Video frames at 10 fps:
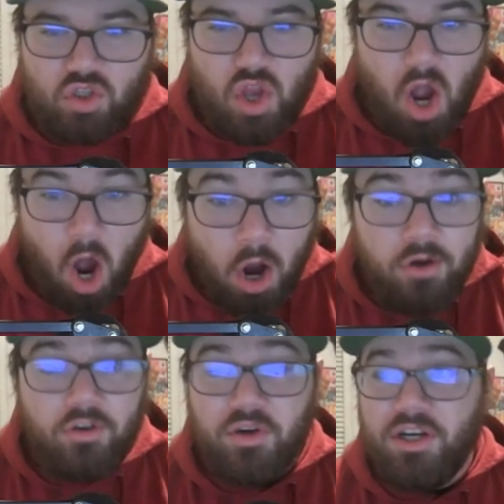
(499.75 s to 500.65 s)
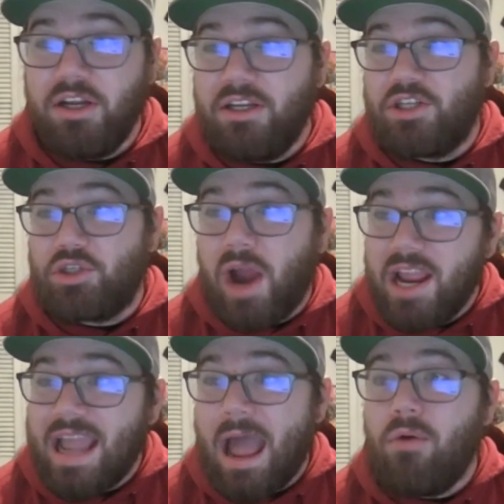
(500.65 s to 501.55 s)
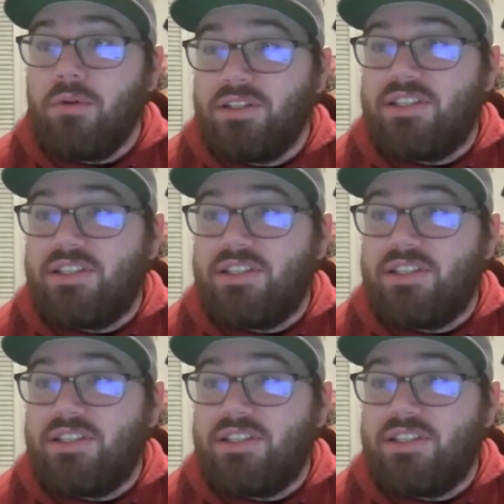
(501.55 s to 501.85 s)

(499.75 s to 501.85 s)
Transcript: 100 strikeout